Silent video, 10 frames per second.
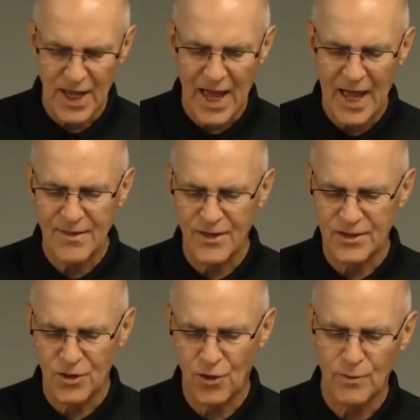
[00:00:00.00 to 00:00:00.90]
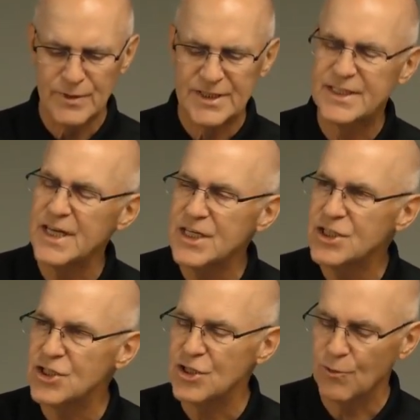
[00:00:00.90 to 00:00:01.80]
to add the term
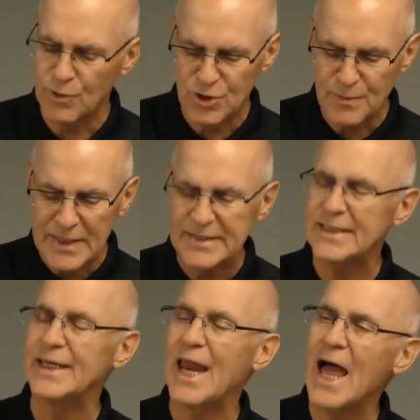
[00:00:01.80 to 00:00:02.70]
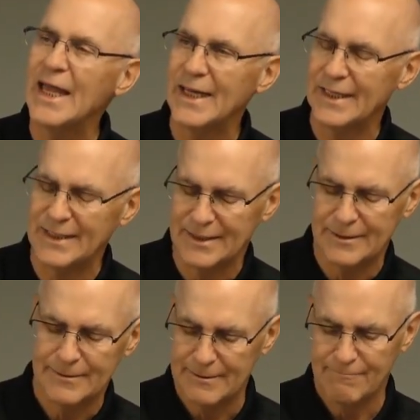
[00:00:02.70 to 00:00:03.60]
Sinj, which means lion,
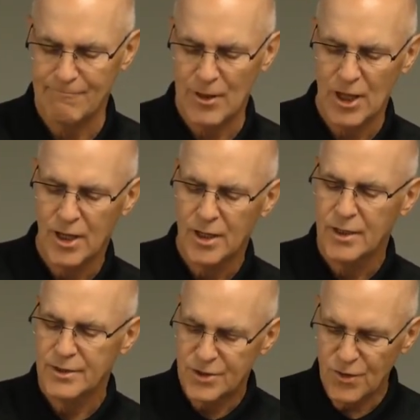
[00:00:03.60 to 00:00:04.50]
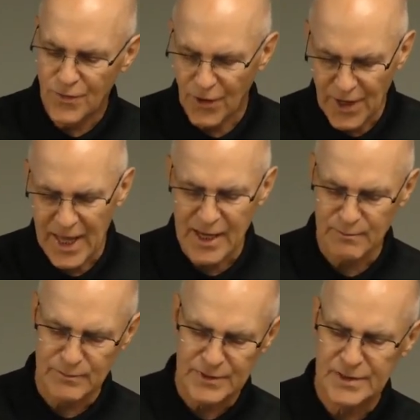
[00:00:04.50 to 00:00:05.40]
to their
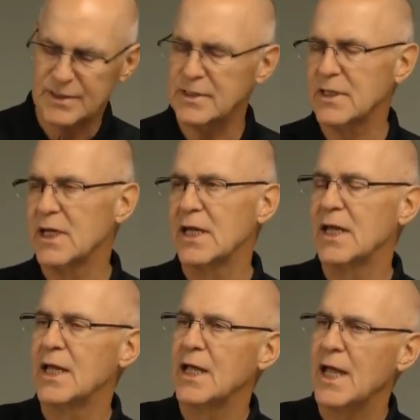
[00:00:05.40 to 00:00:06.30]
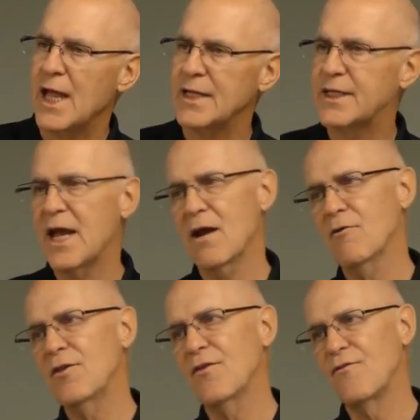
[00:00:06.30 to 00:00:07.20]
names and
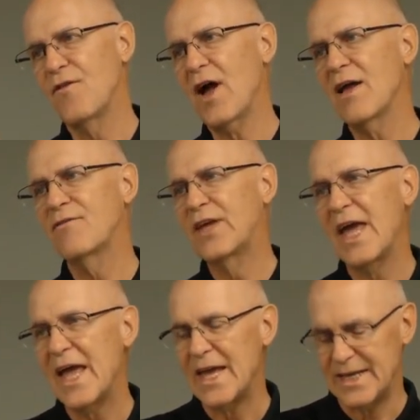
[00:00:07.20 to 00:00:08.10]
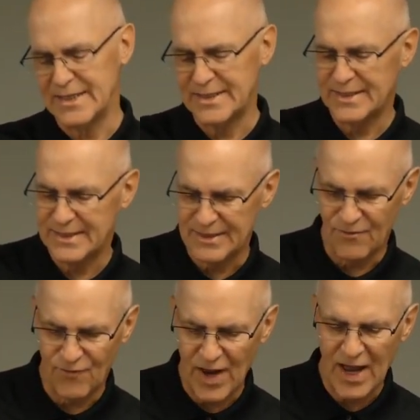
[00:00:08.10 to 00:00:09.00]
carry the 5 Ks, the
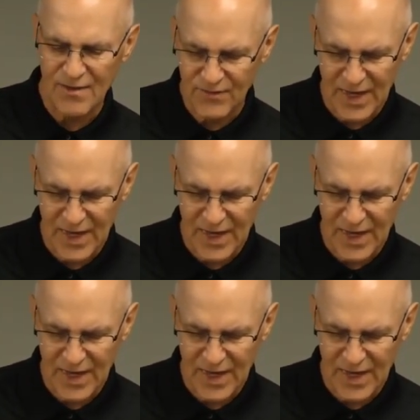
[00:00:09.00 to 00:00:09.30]
5